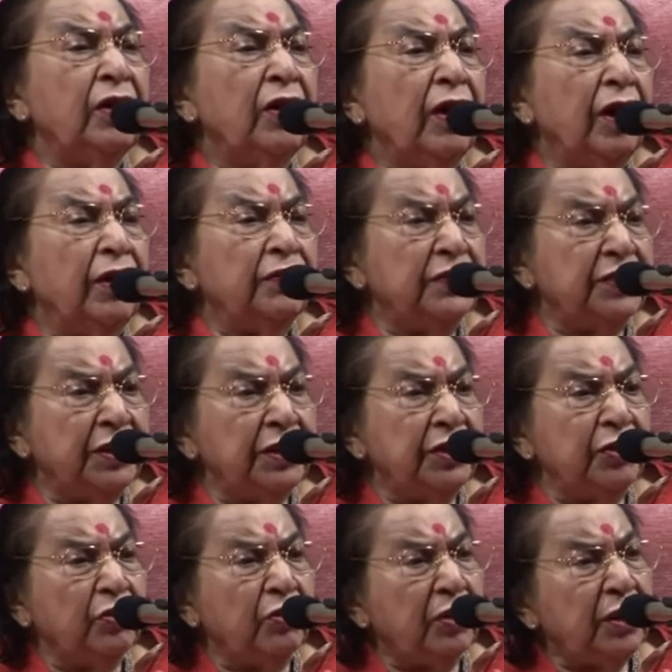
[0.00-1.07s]
of Sahaja
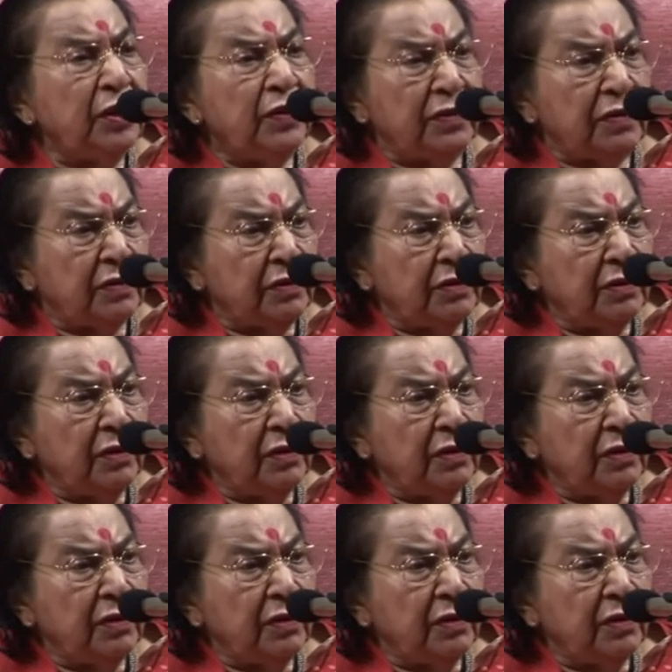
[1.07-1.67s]
Yogis,